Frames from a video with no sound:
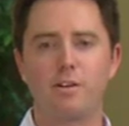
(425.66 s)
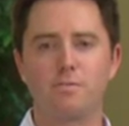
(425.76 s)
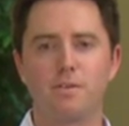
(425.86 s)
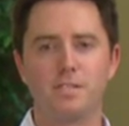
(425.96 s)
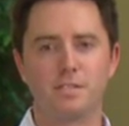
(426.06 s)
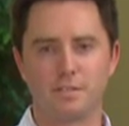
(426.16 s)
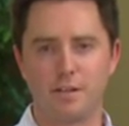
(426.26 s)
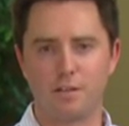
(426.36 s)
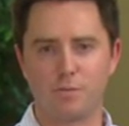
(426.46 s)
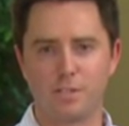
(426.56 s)
sacrificing the
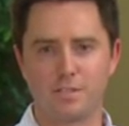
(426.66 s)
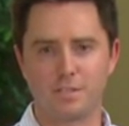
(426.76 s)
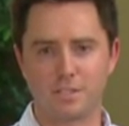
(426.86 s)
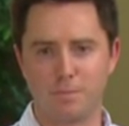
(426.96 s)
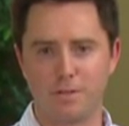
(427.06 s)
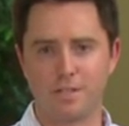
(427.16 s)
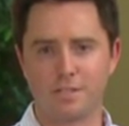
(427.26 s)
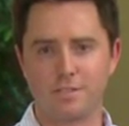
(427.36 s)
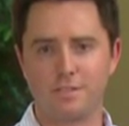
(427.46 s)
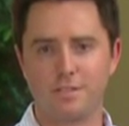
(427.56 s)
telepresence
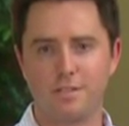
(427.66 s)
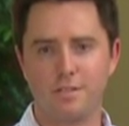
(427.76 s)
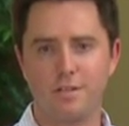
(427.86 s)
experience.